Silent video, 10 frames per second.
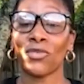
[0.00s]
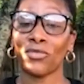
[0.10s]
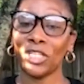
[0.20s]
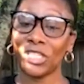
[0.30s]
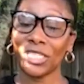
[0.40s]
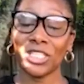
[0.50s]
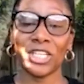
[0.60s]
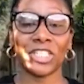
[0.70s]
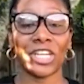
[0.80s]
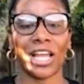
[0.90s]
Reach out to
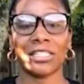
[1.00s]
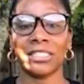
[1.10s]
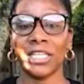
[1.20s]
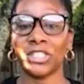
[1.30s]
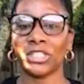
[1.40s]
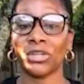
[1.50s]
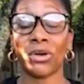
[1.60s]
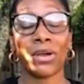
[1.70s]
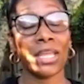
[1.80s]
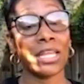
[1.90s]
your child's teacher
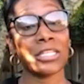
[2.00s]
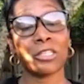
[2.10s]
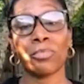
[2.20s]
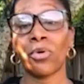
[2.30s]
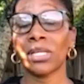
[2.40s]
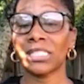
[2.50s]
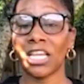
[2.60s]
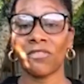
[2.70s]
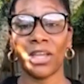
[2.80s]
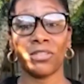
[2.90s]
or any support
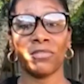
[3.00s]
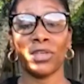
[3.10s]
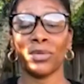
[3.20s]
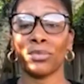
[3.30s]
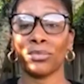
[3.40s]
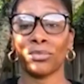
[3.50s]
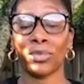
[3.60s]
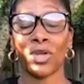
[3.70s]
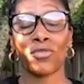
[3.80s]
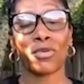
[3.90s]
staff at The View.
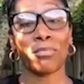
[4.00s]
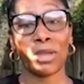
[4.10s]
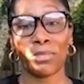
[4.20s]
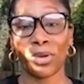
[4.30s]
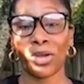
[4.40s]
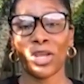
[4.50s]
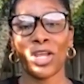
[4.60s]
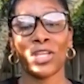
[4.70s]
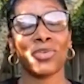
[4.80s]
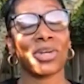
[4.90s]
Remember,
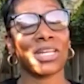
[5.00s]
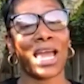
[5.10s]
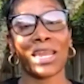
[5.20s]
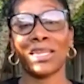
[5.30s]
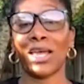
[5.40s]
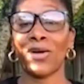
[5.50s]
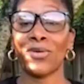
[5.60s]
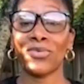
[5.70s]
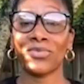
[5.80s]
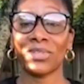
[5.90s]
you are not
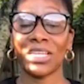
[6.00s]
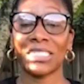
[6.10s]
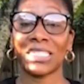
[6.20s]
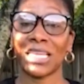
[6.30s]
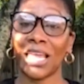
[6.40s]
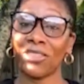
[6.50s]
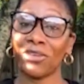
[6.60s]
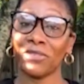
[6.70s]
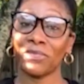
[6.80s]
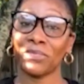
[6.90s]
alone.
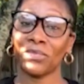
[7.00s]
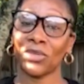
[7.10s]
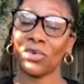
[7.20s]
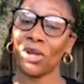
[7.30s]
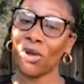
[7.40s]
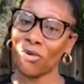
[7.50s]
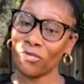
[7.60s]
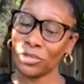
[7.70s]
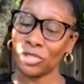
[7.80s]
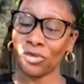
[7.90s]
Together, we are
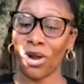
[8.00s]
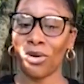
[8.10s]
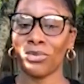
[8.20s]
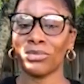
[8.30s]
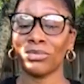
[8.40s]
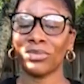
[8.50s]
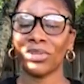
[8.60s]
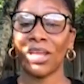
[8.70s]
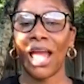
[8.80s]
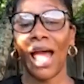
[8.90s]
OV Strong.
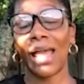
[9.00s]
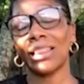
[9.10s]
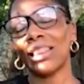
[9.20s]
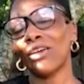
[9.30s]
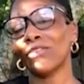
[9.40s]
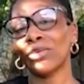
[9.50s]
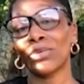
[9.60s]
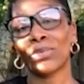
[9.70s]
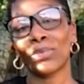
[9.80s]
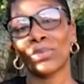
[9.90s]
I love you.
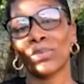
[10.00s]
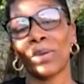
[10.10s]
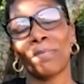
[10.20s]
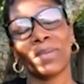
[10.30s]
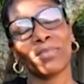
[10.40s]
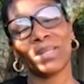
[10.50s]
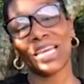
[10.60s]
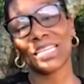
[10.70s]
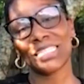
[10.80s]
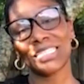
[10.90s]
Be
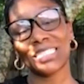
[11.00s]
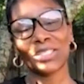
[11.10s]
blessed.